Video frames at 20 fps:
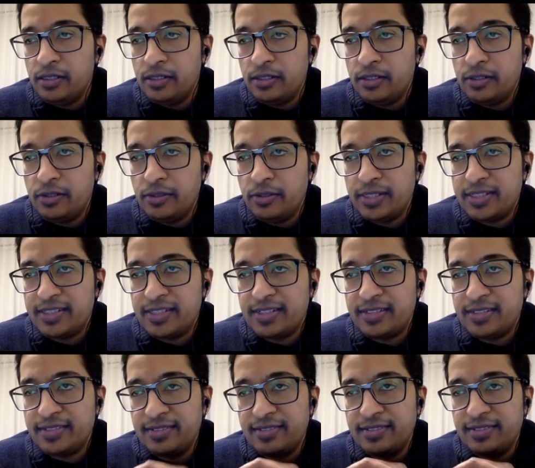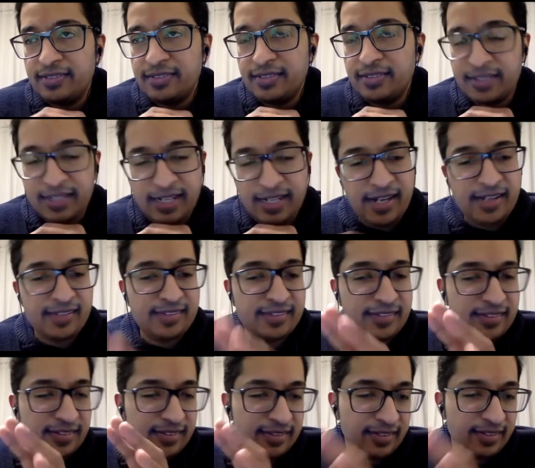You are just
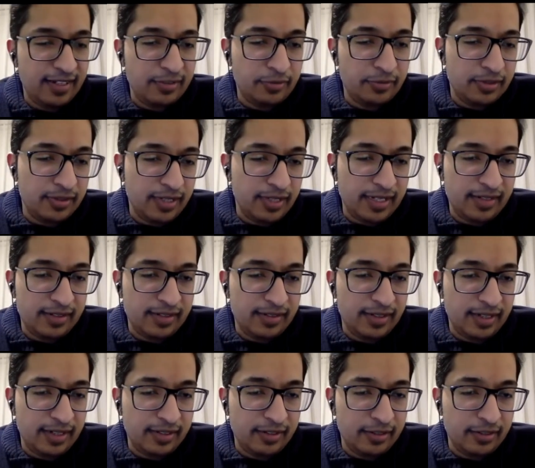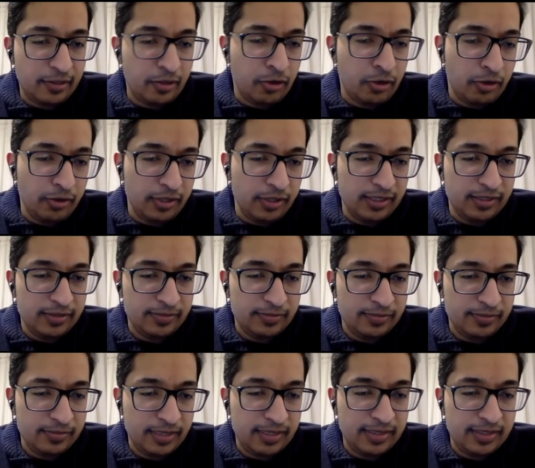cast at a corner,
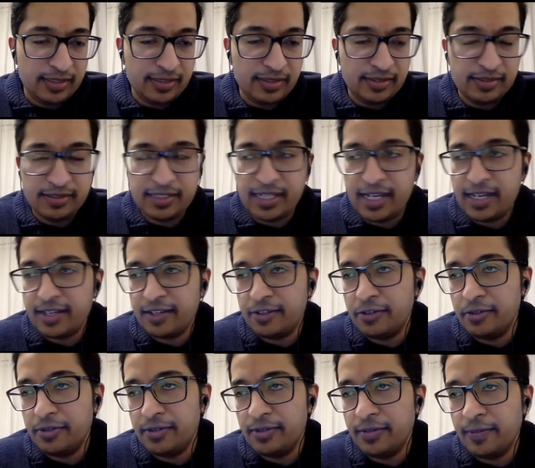in the dark corner.